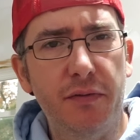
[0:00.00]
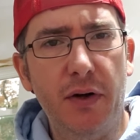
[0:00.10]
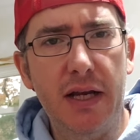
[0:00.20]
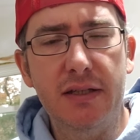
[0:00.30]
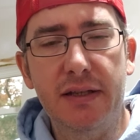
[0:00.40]

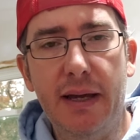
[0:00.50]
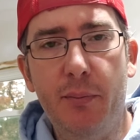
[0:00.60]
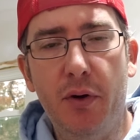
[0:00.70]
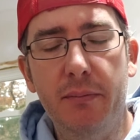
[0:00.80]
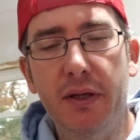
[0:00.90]
frass at
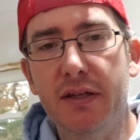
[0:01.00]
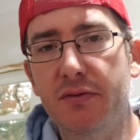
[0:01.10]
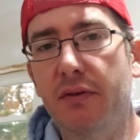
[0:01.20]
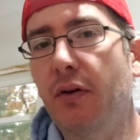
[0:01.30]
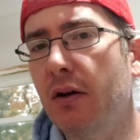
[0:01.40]
that point
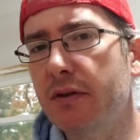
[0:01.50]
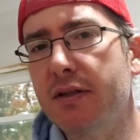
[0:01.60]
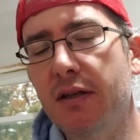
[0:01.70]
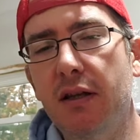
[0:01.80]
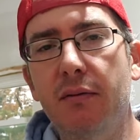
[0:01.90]
because we've
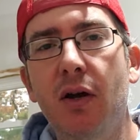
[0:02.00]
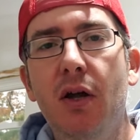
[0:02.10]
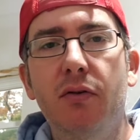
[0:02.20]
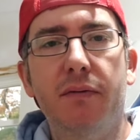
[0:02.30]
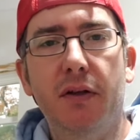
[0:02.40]
harvested them,
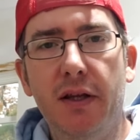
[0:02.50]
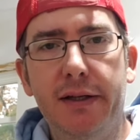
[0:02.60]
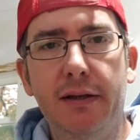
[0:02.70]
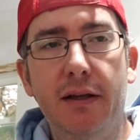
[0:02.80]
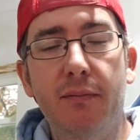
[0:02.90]
we've
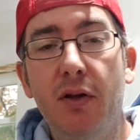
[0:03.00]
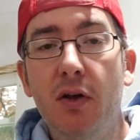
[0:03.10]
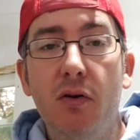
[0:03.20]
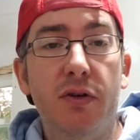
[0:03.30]
collected them,